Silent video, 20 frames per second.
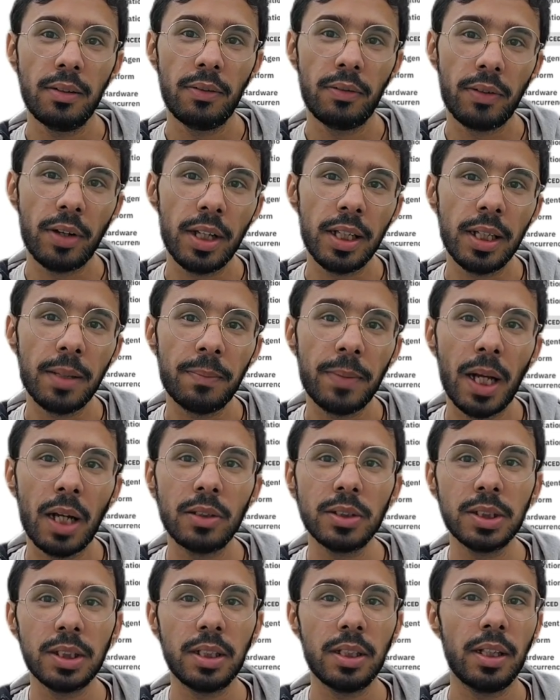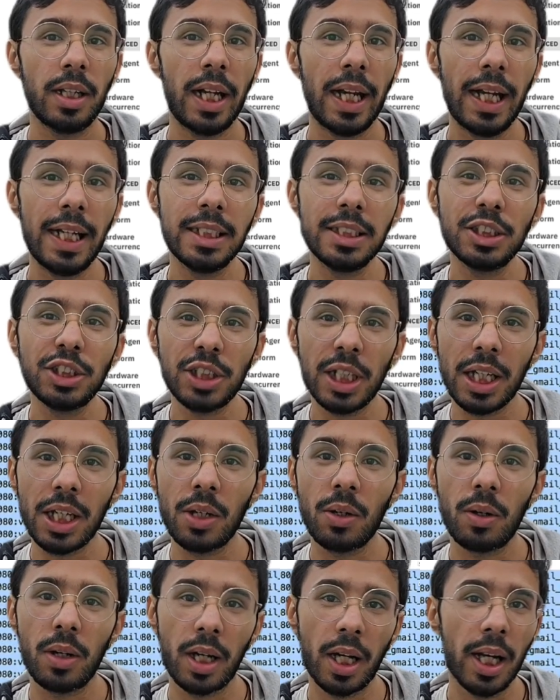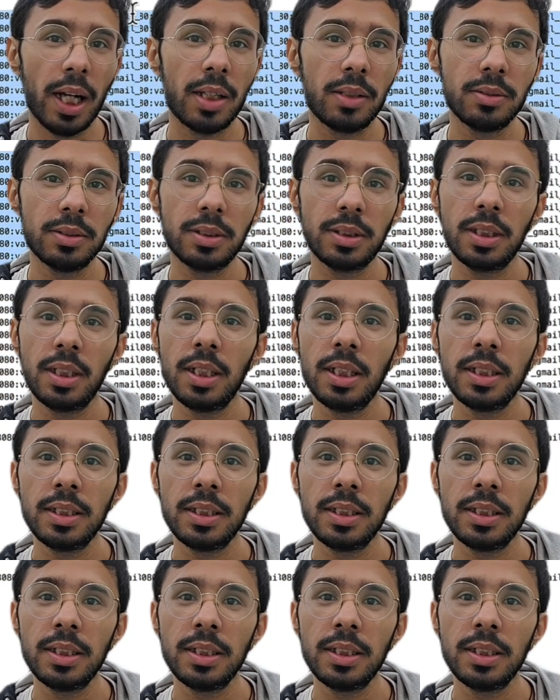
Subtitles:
Run the browser and check your accounts.